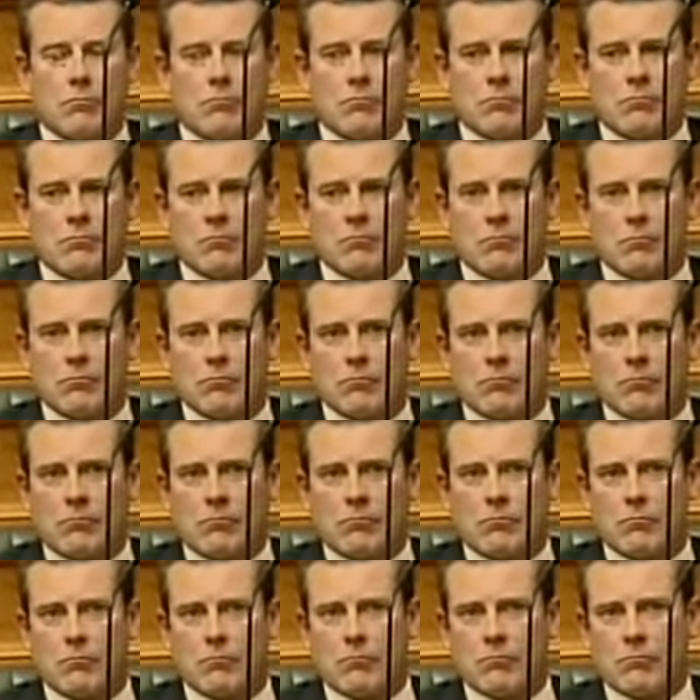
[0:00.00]

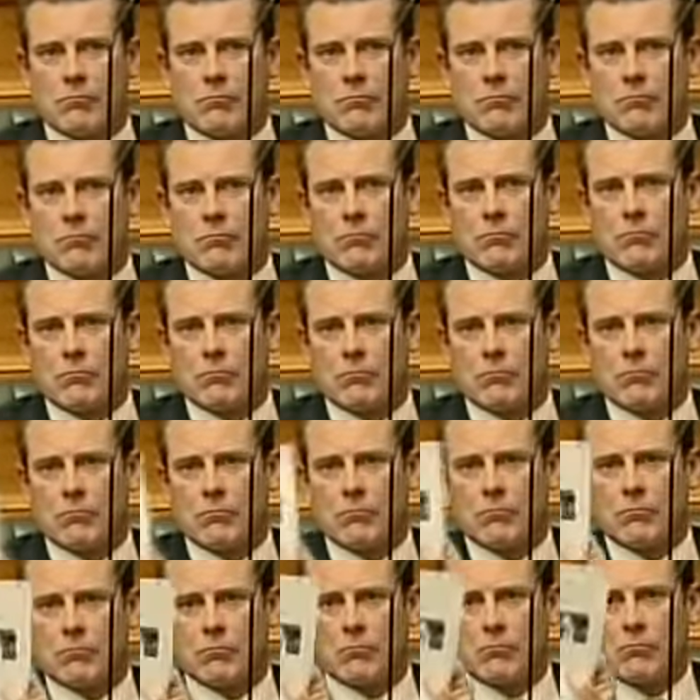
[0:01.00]

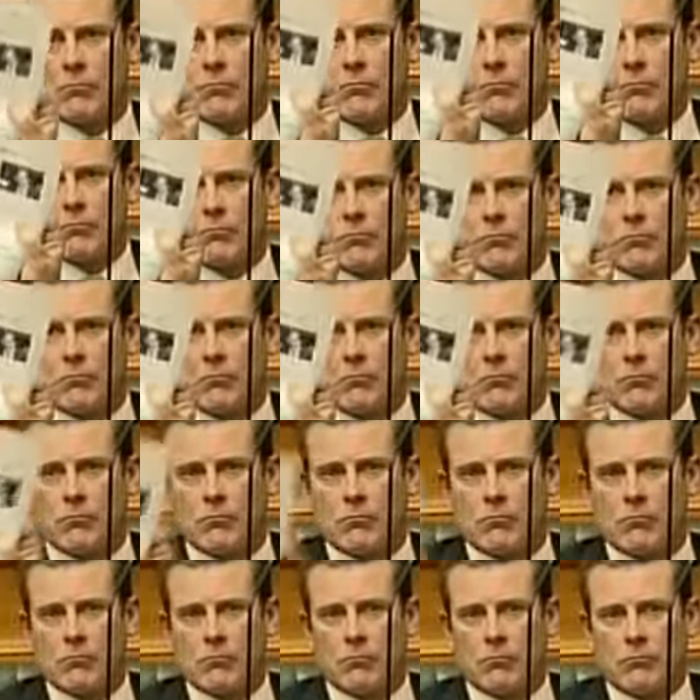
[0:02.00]

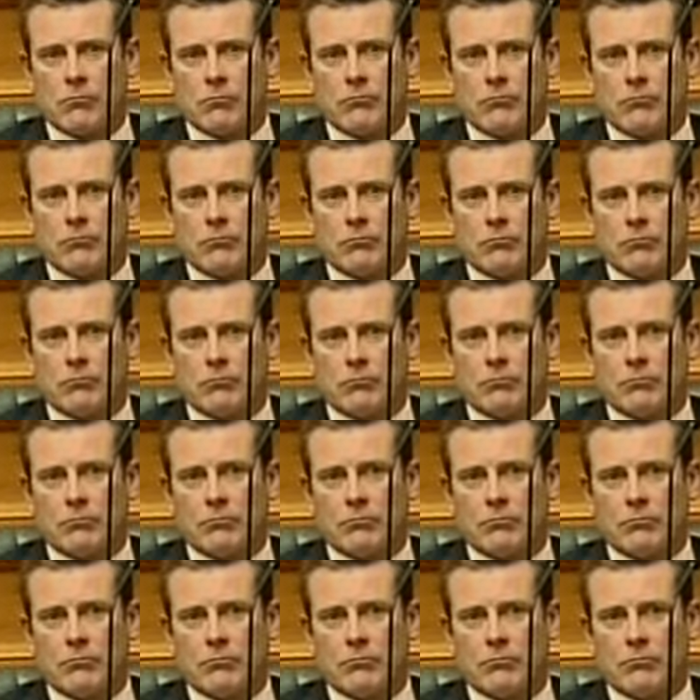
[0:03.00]
No words are spoken by the person on screen.